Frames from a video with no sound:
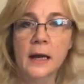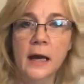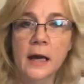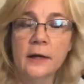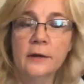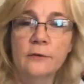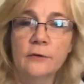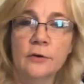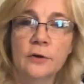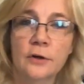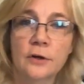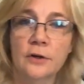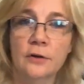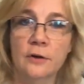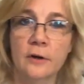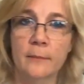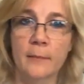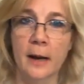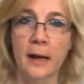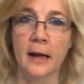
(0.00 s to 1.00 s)
And how do you cook
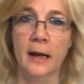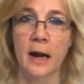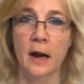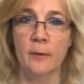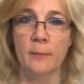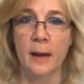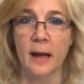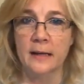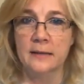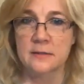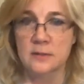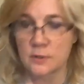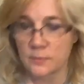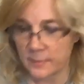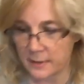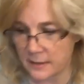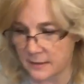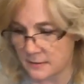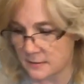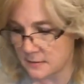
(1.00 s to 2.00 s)
your
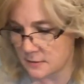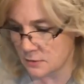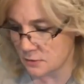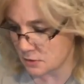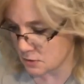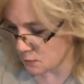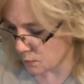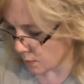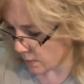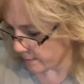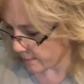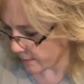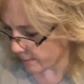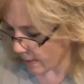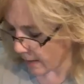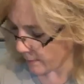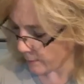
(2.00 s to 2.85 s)
garbanzo beans? Do you just warm